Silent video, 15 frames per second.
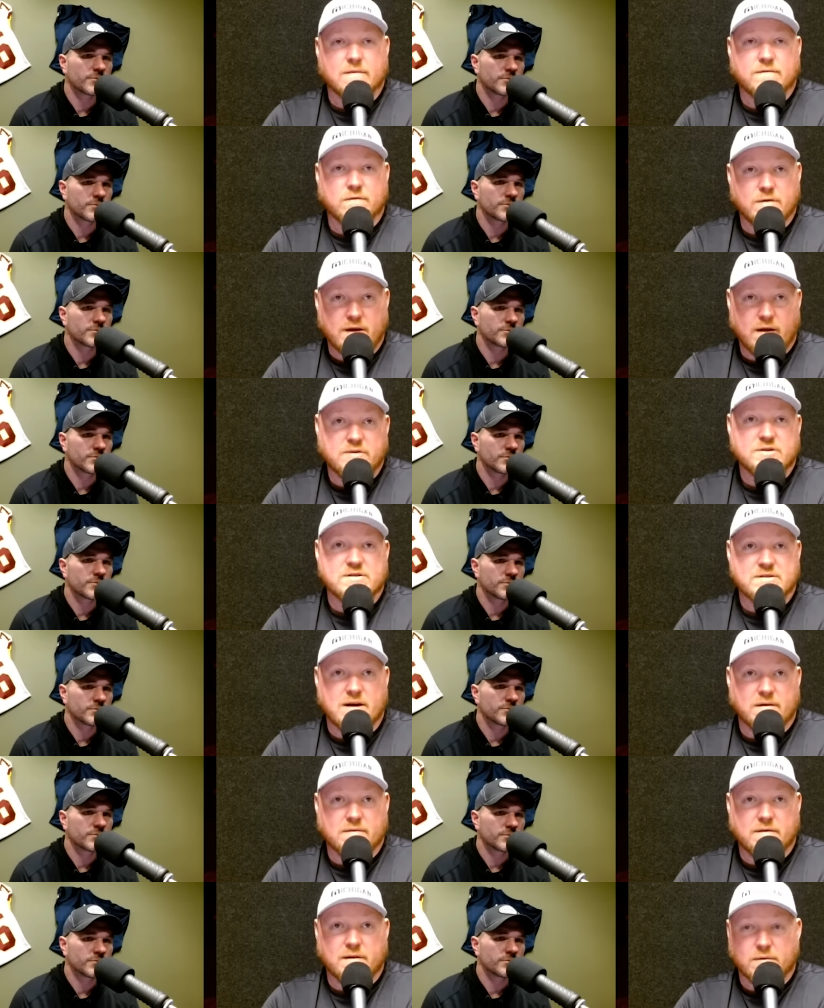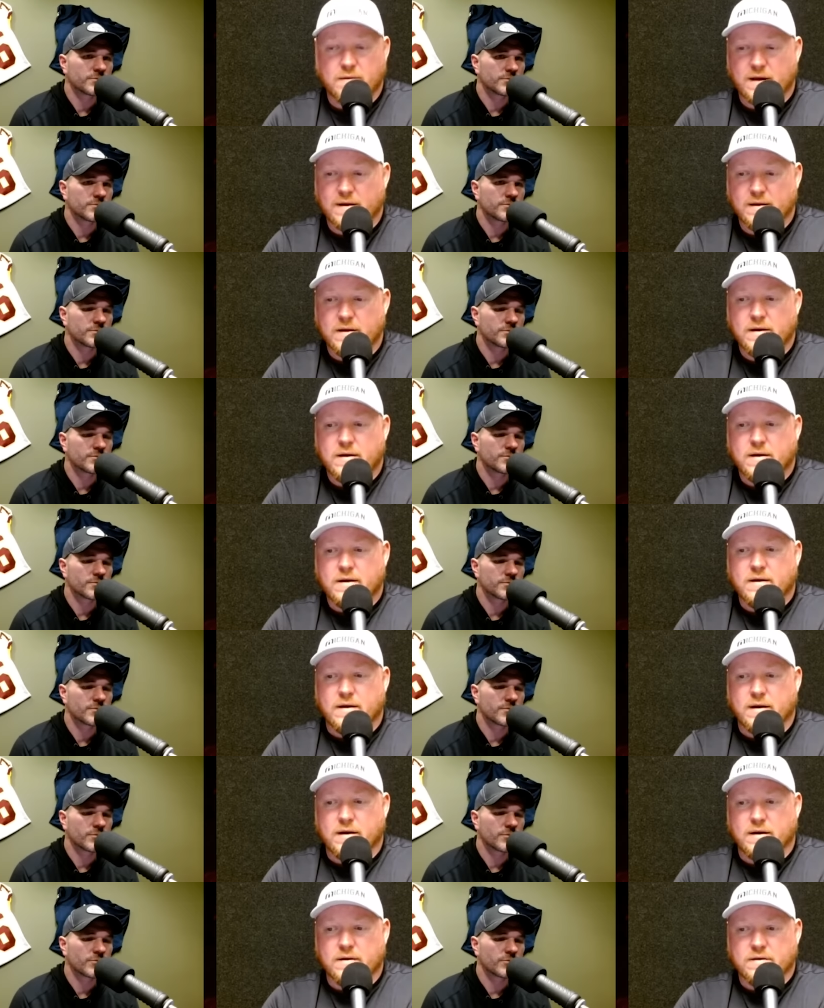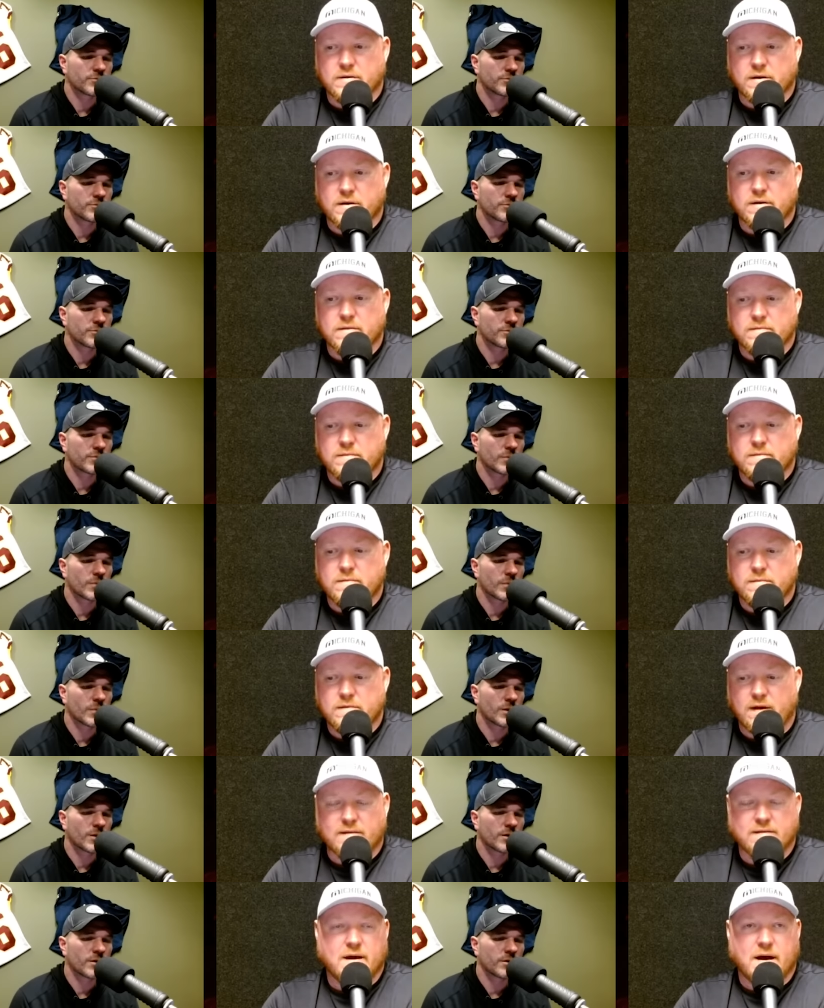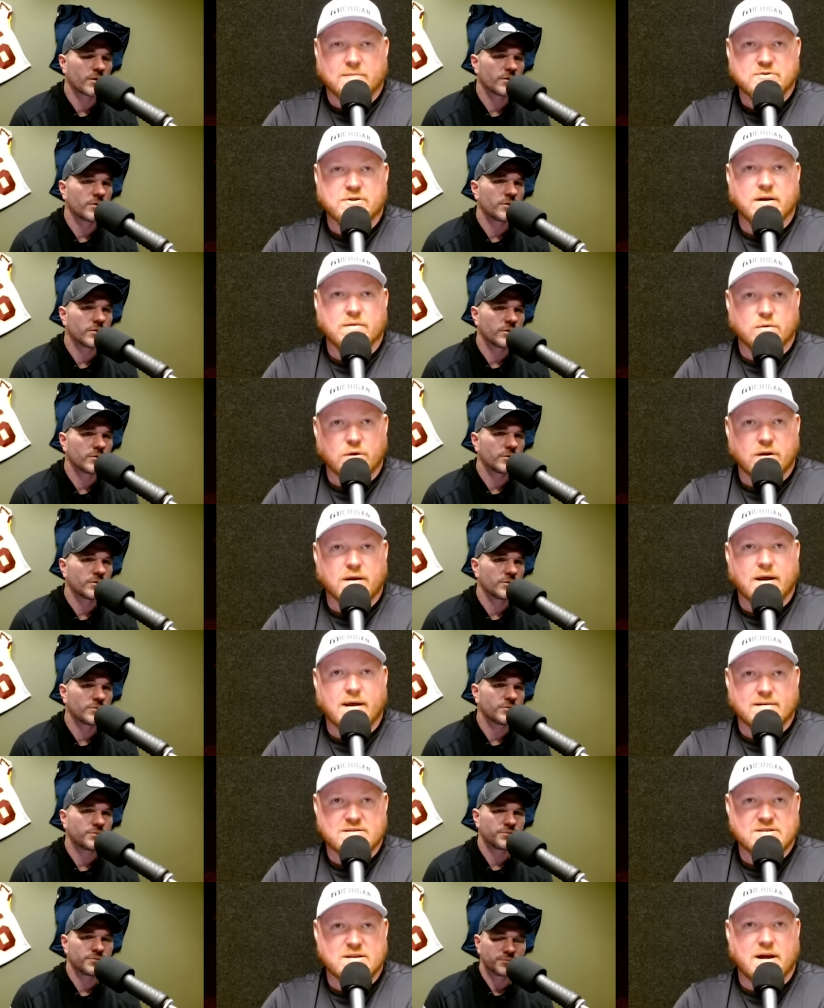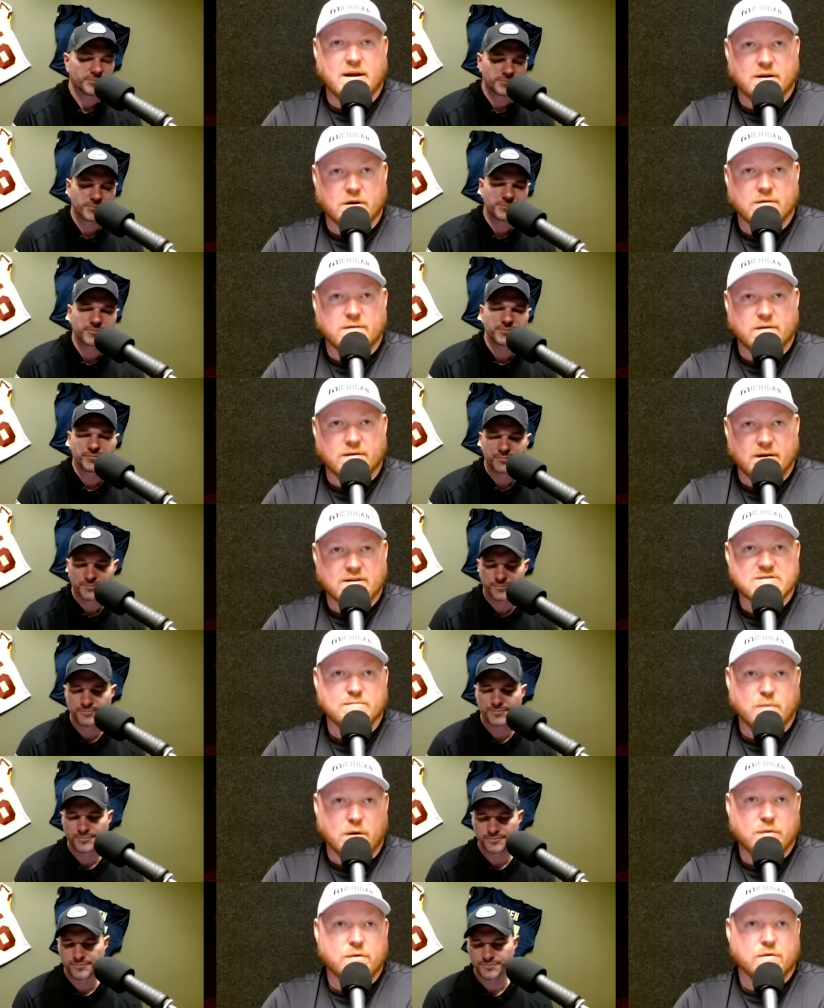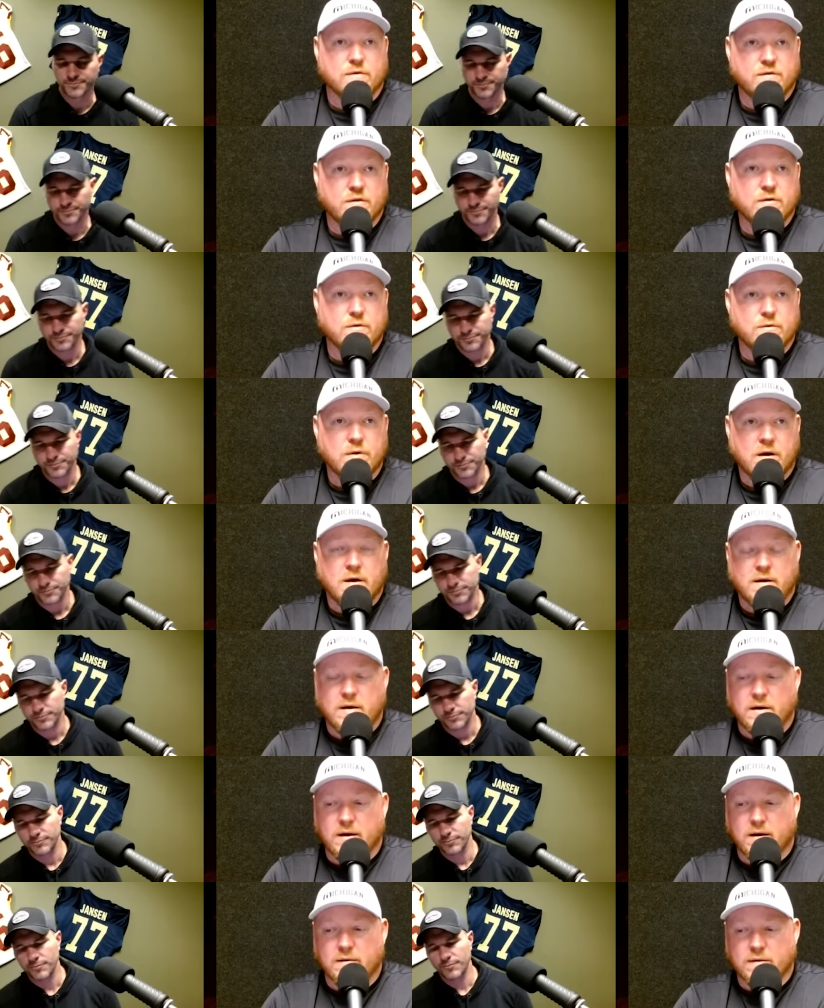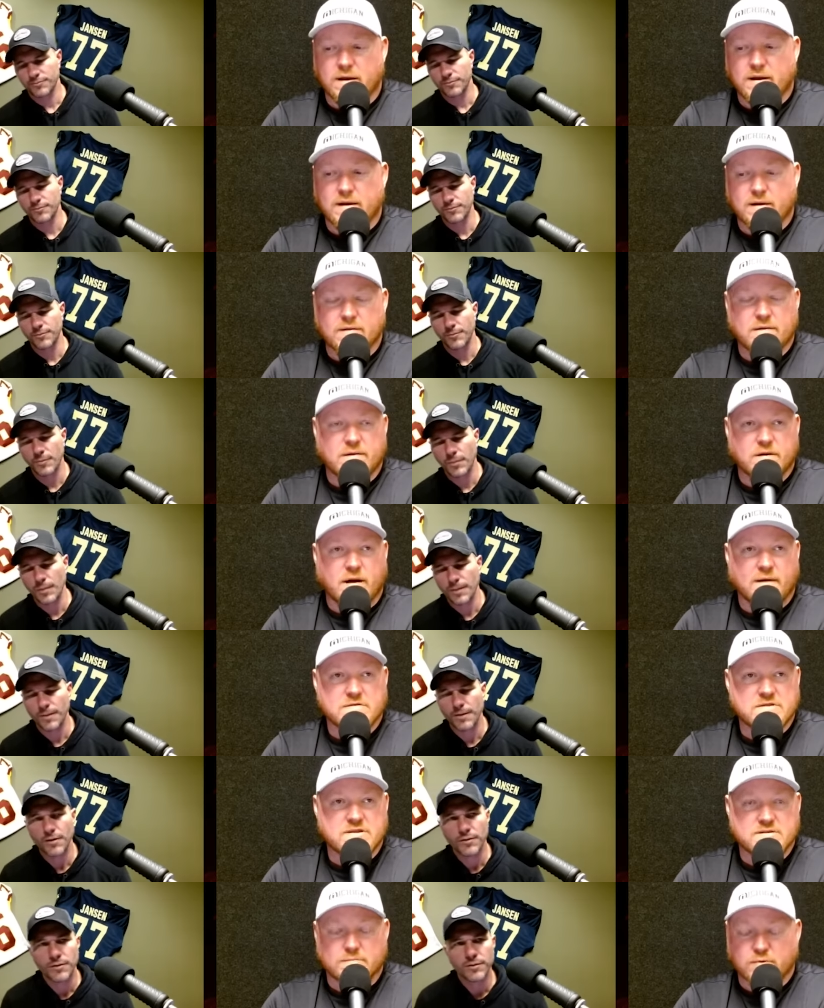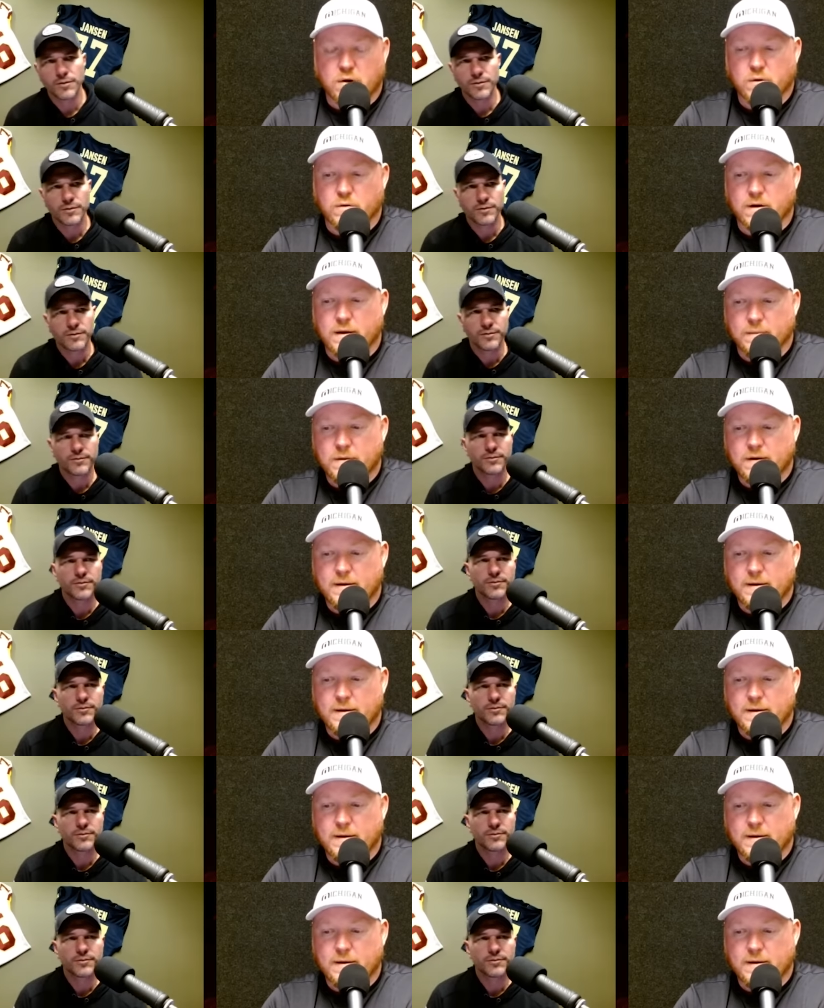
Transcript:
Speaker 1: of free agents out there that you could take the option at looking at and signing over the next month or two leading into the offseason program.